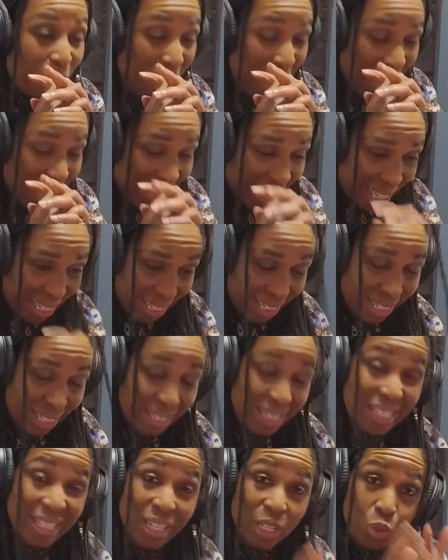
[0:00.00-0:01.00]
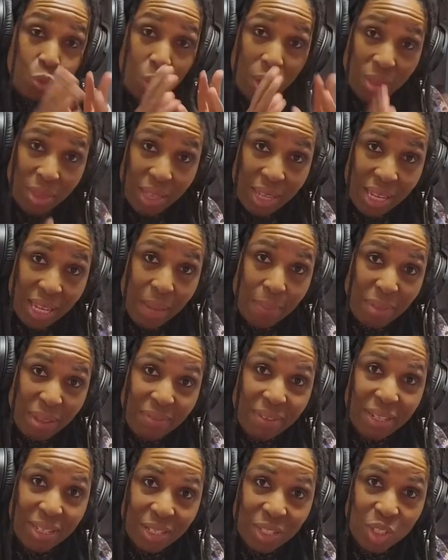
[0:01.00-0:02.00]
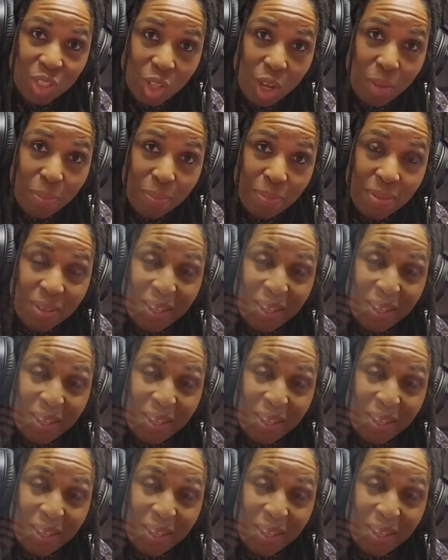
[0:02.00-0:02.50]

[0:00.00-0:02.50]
Listen, there's one thing I'm never gonna stop.